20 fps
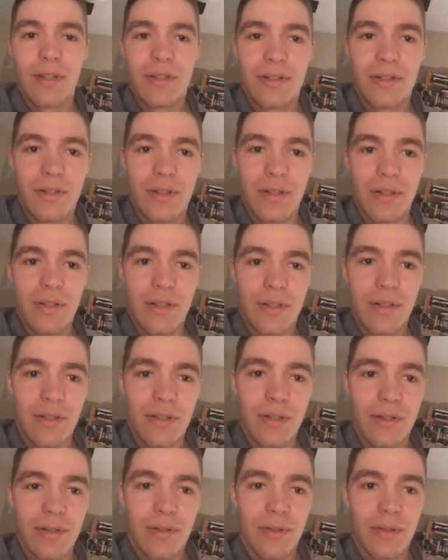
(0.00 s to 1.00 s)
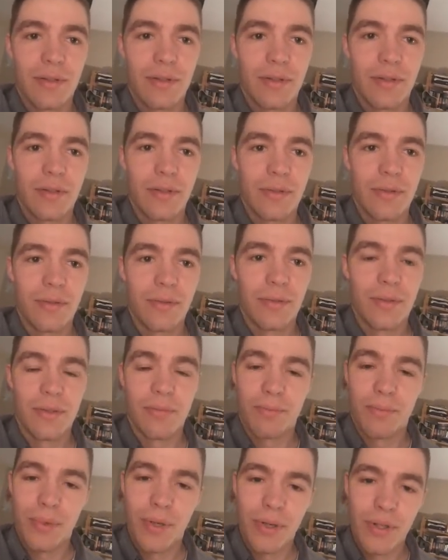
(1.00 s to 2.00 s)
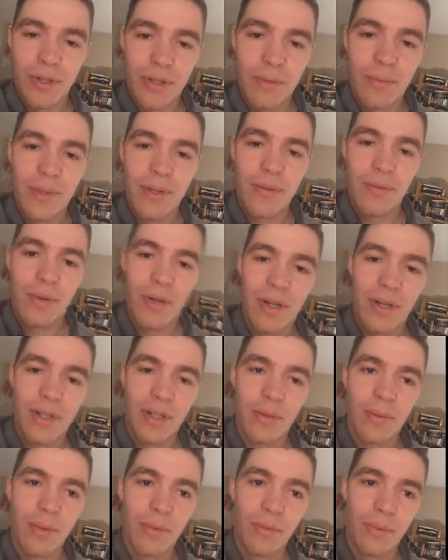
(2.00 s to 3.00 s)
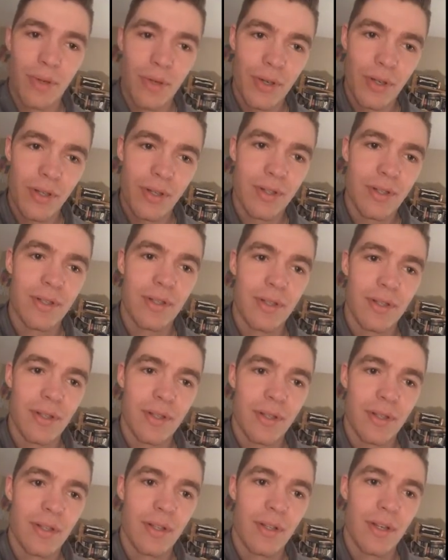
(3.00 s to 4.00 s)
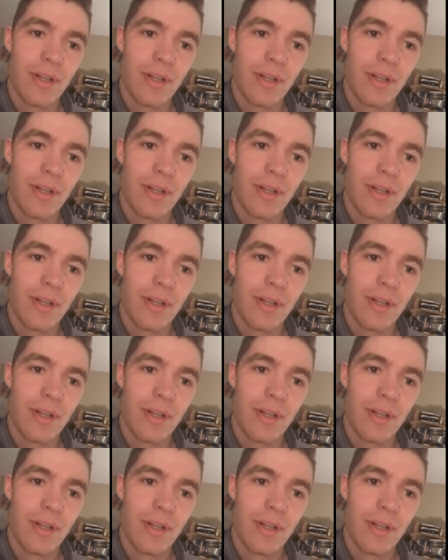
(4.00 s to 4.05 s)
She pushed me when I needed to be pushed, and